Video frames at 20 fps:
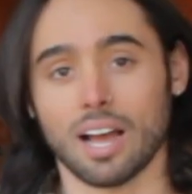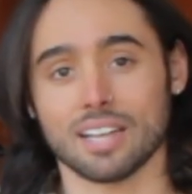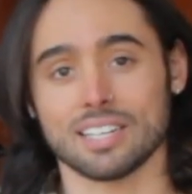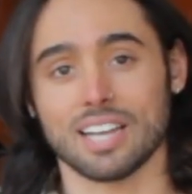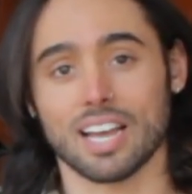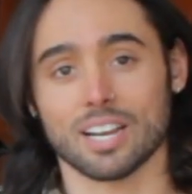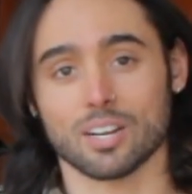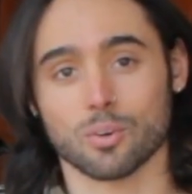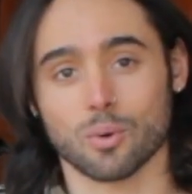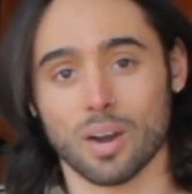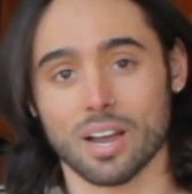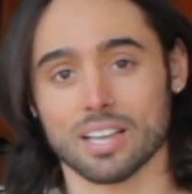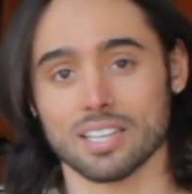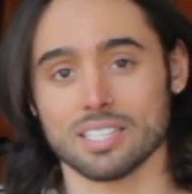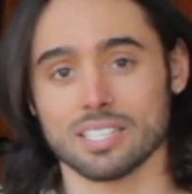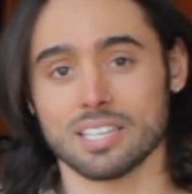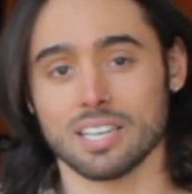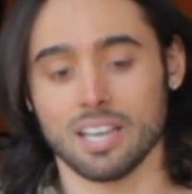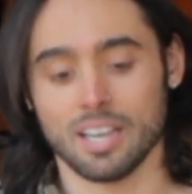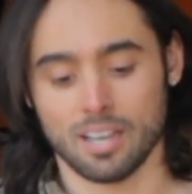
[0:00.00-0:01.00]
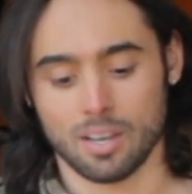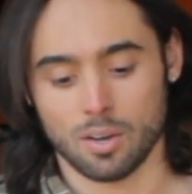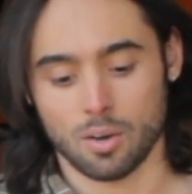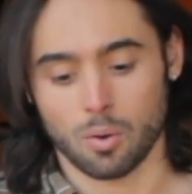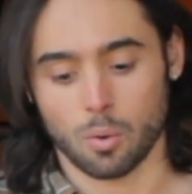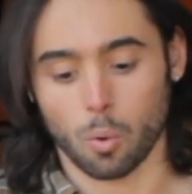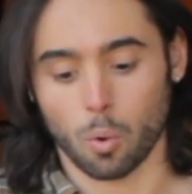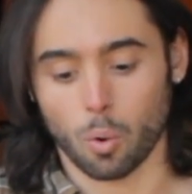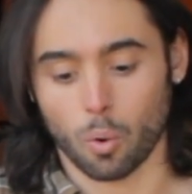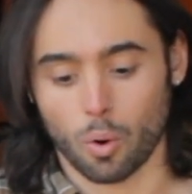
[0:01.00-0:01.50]
I digress.
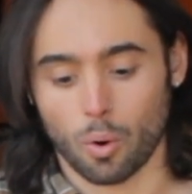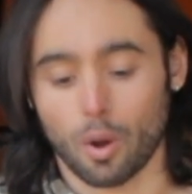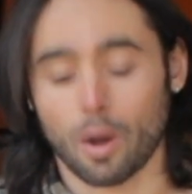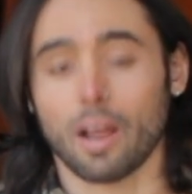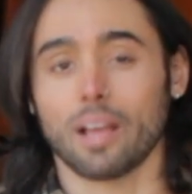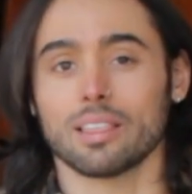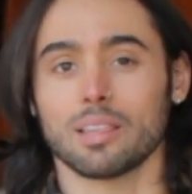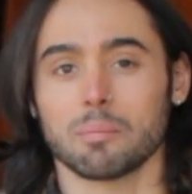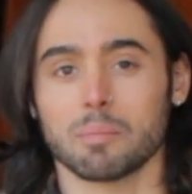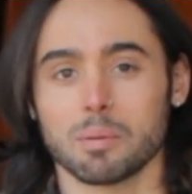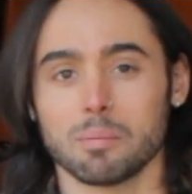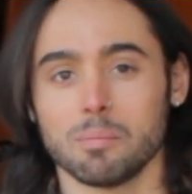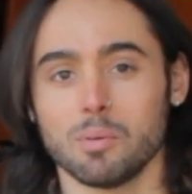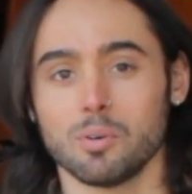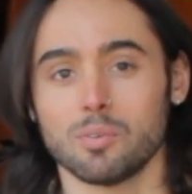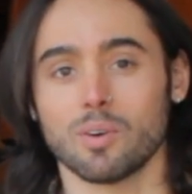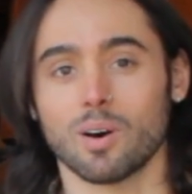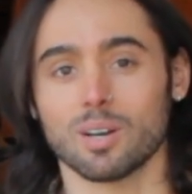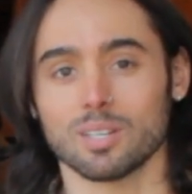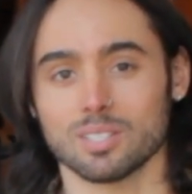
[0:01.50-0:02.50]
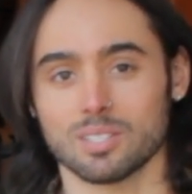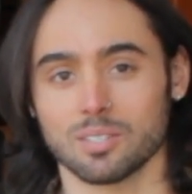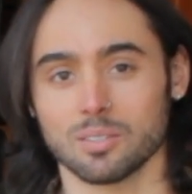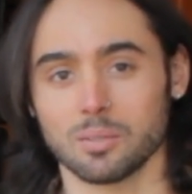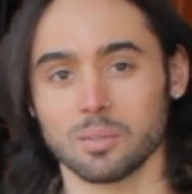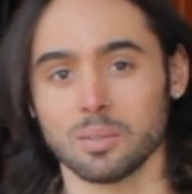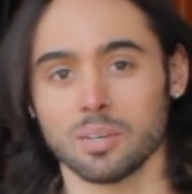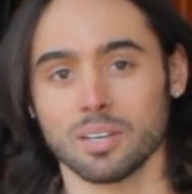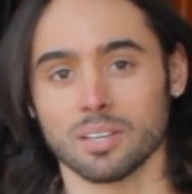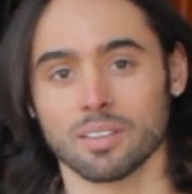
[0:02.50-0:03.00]
Or let me move on
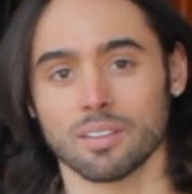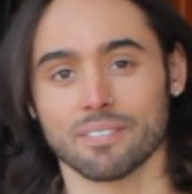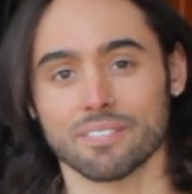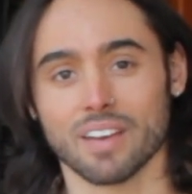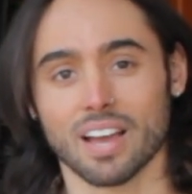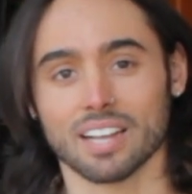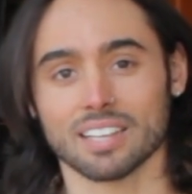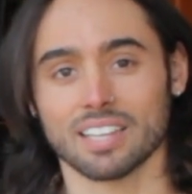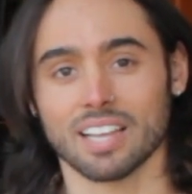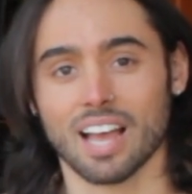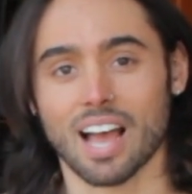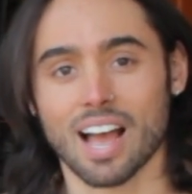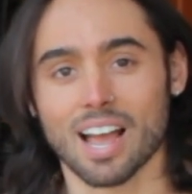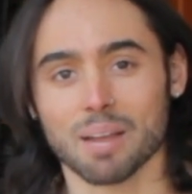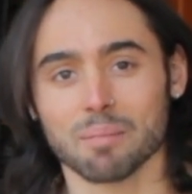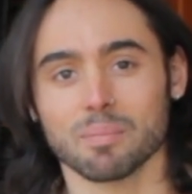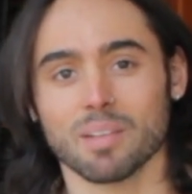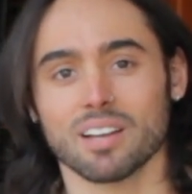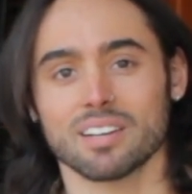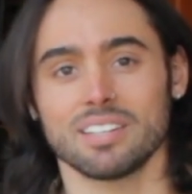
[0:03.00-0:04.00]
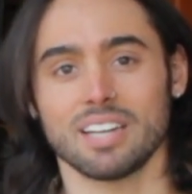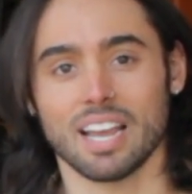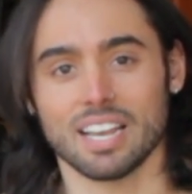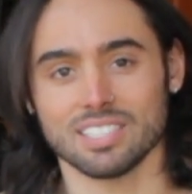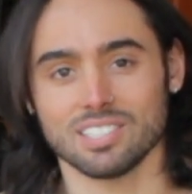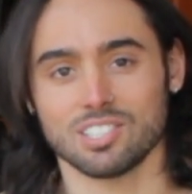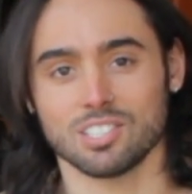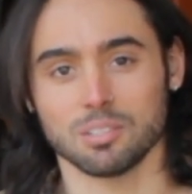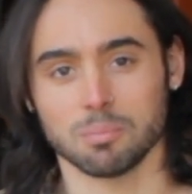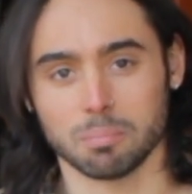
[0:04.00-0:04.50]
to the fact that I'm not an
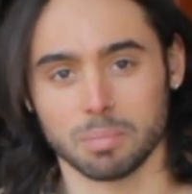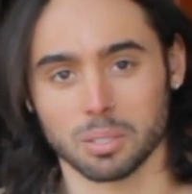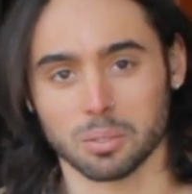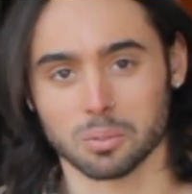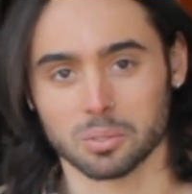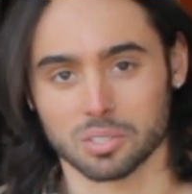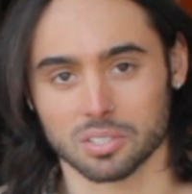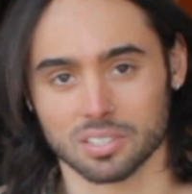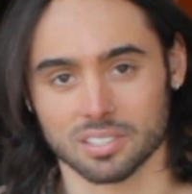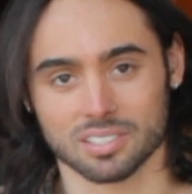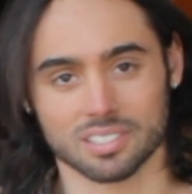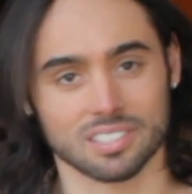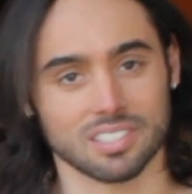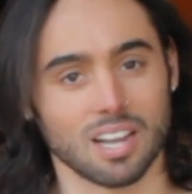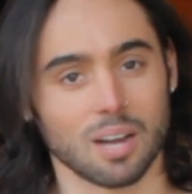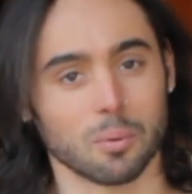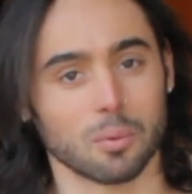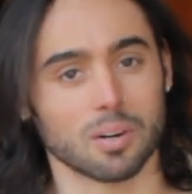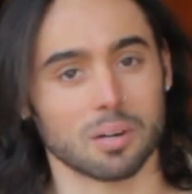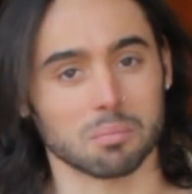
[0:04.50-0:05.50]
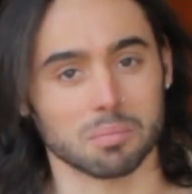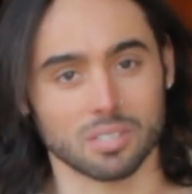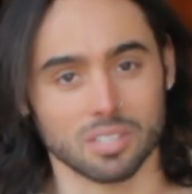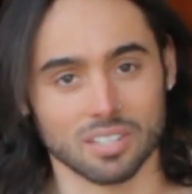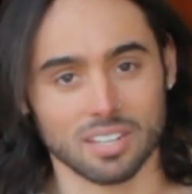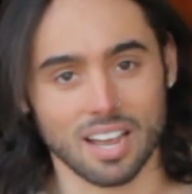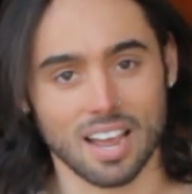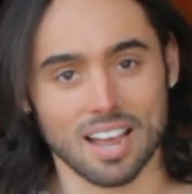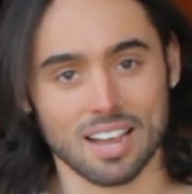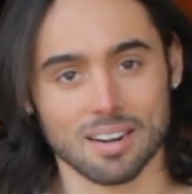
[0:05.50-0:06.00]
engine builder. It's not what I'm
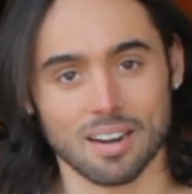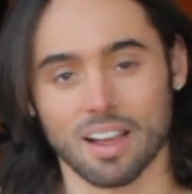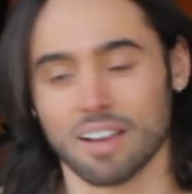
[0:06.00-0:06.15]
good at.